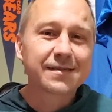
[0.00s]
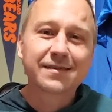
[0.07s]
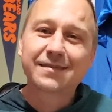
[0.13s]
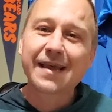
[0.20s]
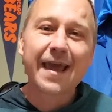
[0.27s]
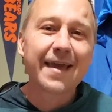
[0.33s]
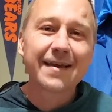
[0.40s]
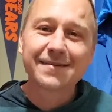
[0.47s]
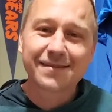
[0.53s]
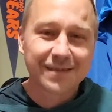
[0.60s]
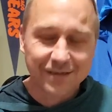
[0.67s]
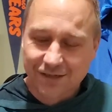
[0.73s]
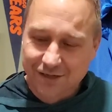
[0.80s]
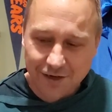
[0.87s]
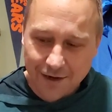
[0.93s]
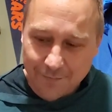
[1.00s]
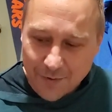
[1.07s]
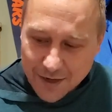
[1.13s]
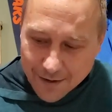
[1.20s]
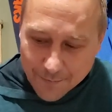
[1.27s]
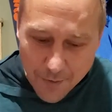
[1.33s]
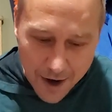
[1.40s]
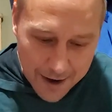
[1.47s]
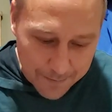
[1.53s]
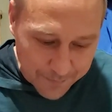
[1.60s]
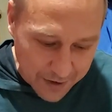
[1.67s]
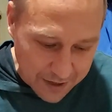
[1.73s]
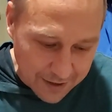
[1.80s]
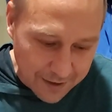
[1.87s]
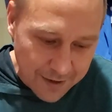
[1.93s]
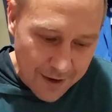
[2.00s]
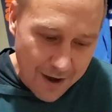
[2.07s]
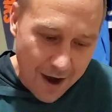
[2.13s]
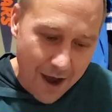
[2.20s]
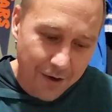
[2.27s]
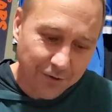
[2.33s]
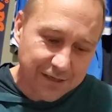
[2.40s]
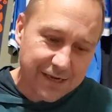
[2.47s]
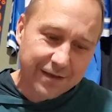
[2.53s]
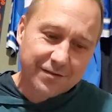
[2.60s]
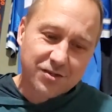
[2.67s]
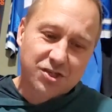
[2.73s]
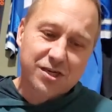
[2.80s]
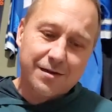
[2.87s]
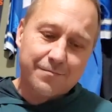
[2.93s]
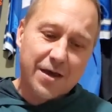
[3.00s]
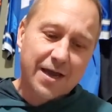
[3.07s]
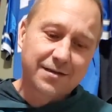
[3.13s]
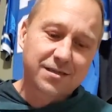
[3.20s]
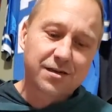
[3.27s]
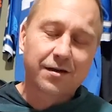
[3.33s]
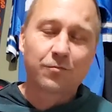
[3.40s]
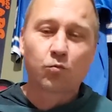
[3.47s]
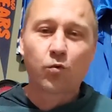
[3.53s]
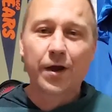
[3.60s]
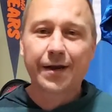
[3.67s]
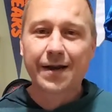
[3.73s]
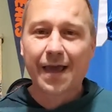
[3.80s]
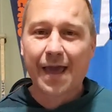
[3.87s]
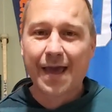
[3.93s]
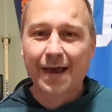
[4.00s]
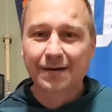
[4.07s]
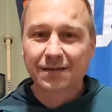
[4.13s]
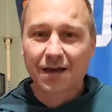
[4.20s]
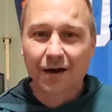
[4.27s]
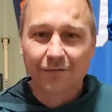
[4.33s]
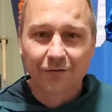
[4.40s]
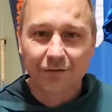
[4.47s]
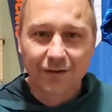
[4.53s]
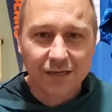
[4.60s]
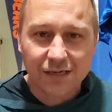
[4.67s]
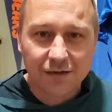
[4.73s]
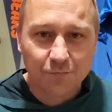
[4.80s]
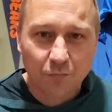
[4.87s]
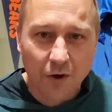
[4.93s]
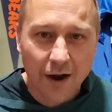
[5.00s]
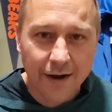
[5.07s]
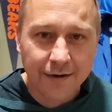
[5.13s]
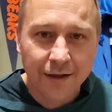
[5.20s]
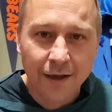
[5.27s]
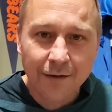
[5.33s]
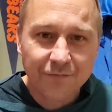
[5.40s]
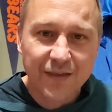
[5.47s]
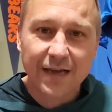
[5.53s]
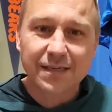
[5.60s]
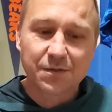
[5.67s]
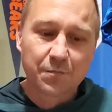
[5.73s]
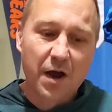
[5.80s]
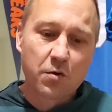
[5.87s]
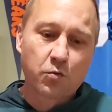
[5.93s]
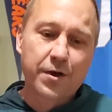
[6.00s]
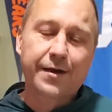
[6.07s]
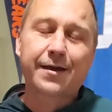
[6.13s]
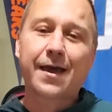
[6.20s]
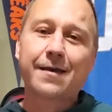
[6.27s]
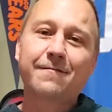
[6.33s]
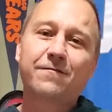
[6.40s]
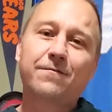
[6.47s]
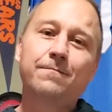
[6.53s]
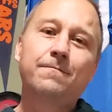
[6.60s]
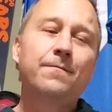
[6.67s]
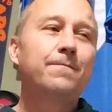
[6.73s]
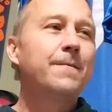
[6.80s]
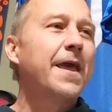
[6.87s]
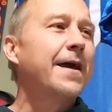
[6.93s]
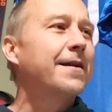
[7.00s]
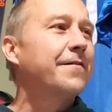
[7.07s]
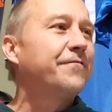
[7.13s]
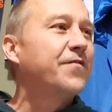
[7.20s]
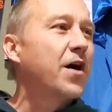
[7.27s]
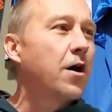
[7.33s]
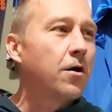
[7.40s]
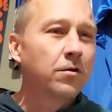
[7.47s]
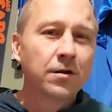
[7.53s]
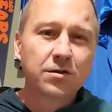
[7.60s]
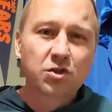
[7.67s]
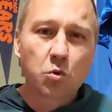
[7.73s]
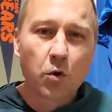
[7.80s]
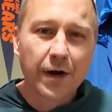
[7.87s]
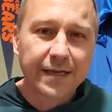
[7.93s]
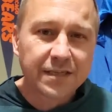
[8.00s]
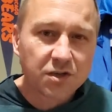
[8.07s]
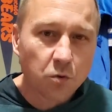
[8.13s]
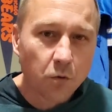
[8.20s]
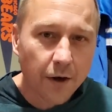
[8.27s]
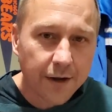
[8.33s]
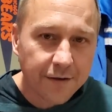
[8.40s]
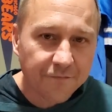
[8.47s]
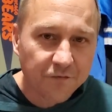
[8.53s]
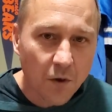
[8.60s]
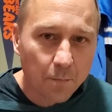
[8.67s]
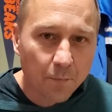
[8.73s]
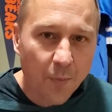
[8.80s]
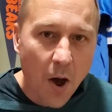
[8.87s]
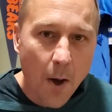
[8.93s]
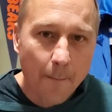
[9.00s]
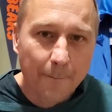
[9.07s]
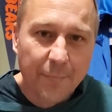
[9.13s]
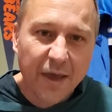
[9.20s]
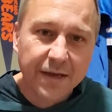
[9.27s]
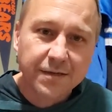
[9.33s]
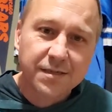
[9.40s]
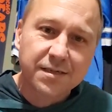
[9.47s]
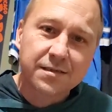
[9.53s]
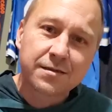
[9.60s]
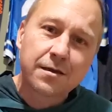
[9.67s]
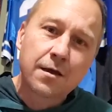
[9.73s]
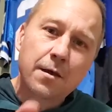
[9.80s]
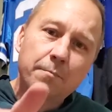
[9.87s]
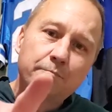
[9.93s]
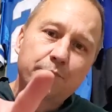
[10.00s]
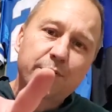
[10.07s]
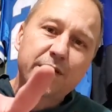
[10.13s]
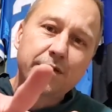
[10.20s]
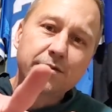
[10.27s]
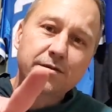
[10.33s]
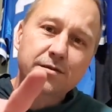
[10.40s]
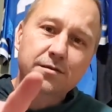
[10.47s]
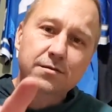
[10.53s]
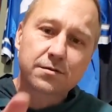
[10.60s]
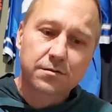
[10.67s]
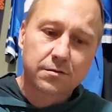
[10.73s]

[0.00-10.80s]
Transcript: days it's going to be, in my opinion. I will take the G-Men to win and cover the spread. That's my Week 8 NFL 2020 football picks. Peace.